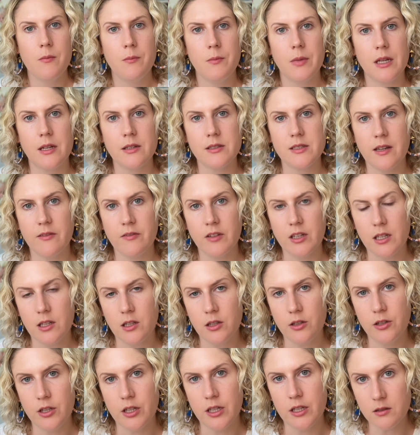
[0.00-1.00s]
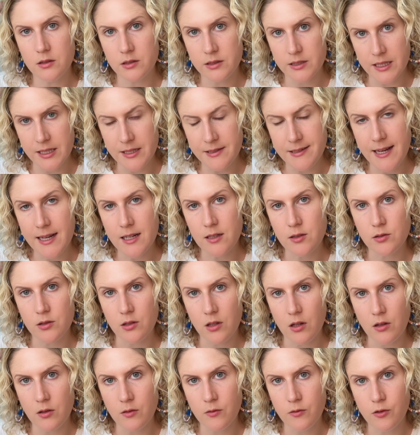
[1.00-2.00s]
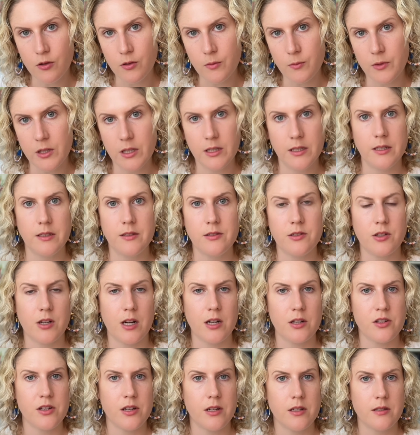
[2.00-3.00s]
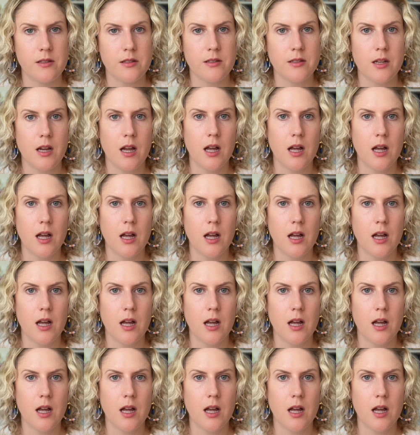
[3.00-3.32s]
because I've included detailed long form written instructions